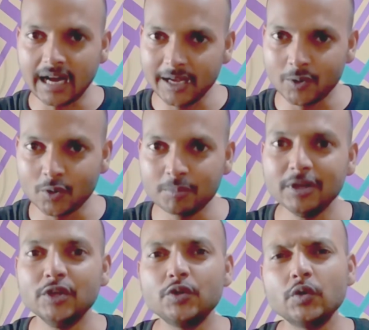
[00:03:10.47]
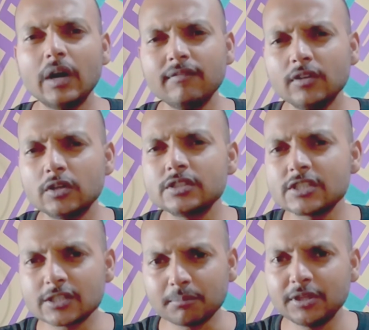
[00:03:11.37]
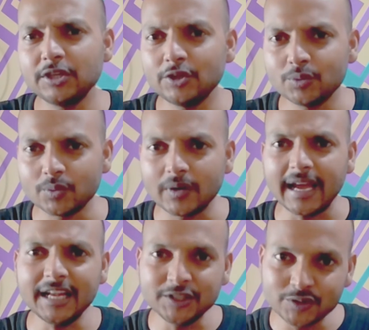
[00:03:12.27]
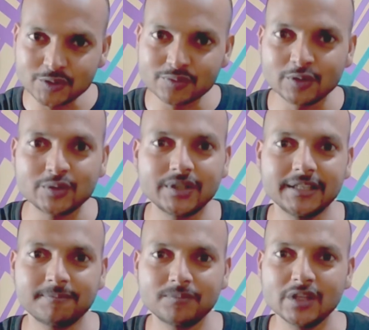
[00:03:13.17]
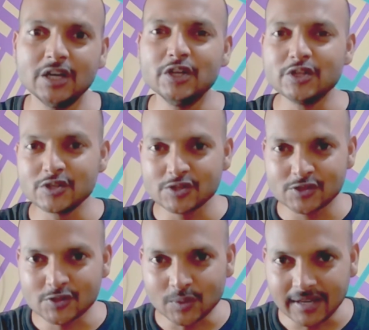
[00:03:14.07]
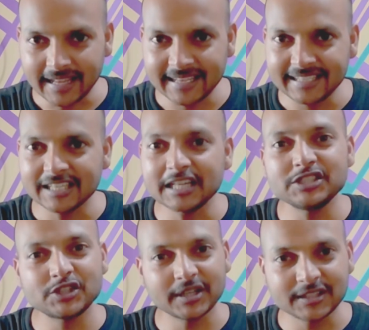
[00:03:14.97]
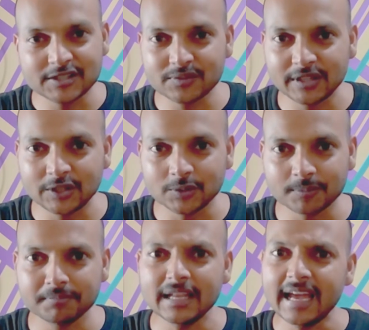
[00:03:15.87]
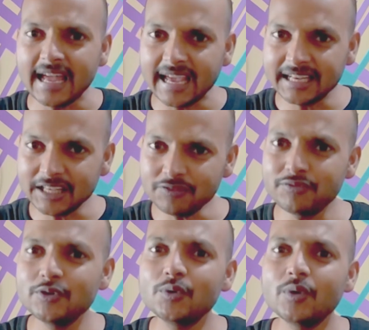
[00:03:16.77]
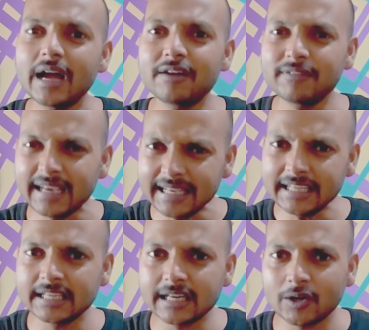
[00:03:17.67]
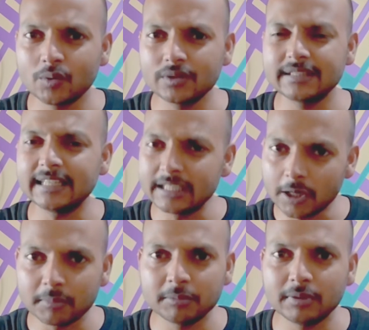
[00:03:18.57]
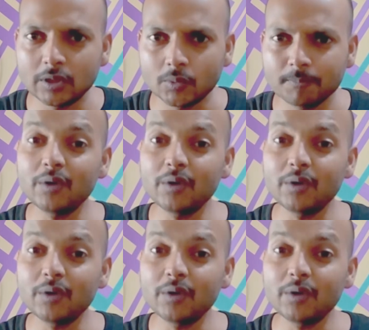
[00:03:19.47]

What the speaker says: I hope you have learned something new and useful today. So like and share this video. And if you have any doubt, then comment below.